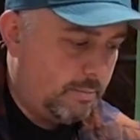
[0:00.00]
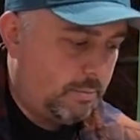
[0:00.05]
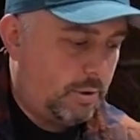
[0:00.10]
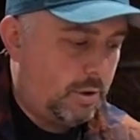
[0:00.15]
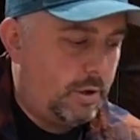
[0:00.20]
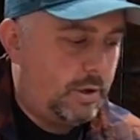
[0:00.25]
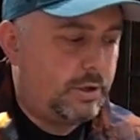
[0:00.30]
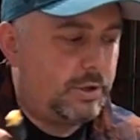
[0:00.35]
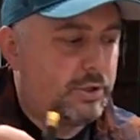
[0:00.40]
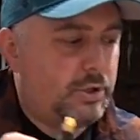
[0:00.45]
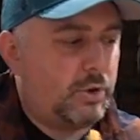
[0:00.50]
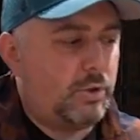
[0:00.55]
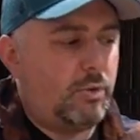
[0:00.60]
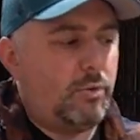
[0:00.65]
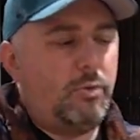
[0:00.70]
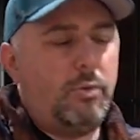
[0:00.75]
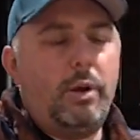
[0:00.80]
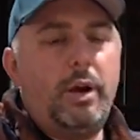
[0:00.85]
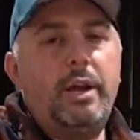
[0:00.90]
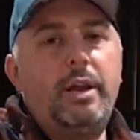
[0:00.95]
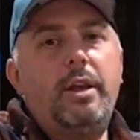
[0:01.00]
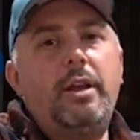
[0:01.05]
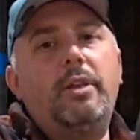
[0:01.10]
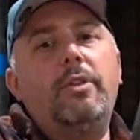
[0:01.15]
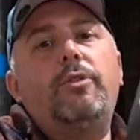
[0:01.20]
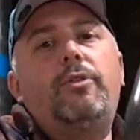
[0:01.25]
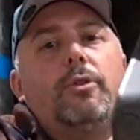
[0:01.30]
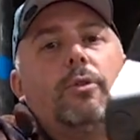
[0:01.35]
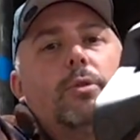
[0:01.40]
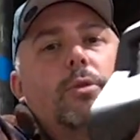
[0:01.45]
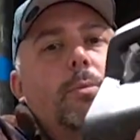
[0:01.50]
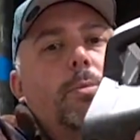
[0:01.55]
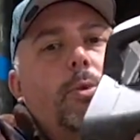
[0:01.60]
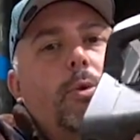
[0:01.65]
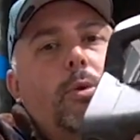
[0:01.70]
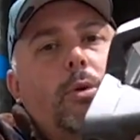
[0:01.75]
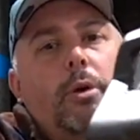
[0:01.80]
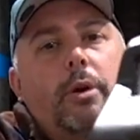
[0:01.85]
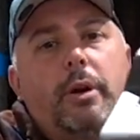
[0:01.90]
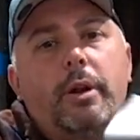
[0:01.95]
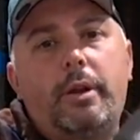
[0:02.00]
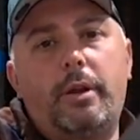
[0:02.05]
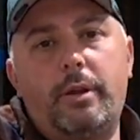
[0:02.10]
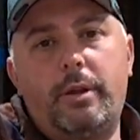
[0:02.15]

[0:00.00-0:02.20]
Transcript: plugs right into the port,